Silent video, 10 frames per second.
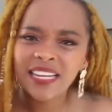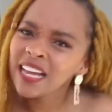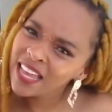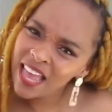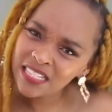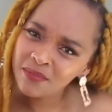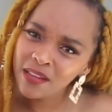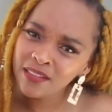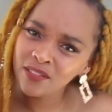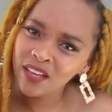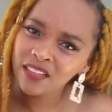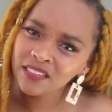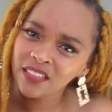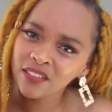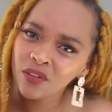akayazi na
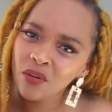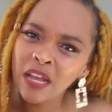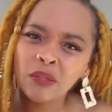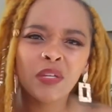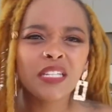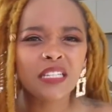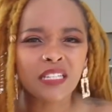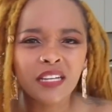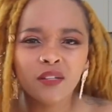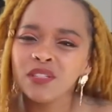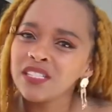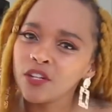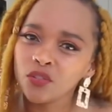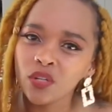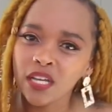inti kani inti na yao kunza
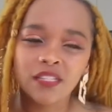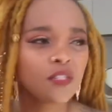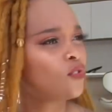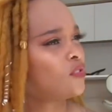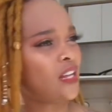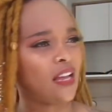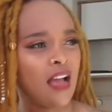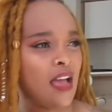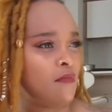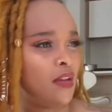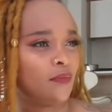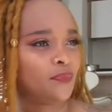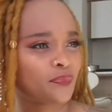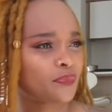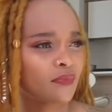kando guys. So that guy man,
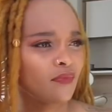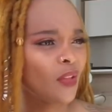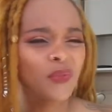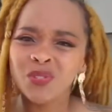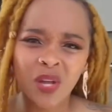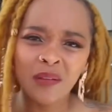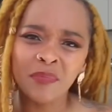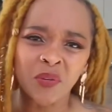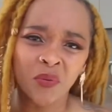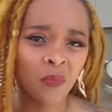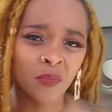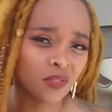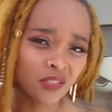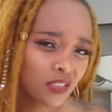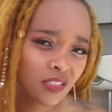this can't be
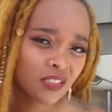normal.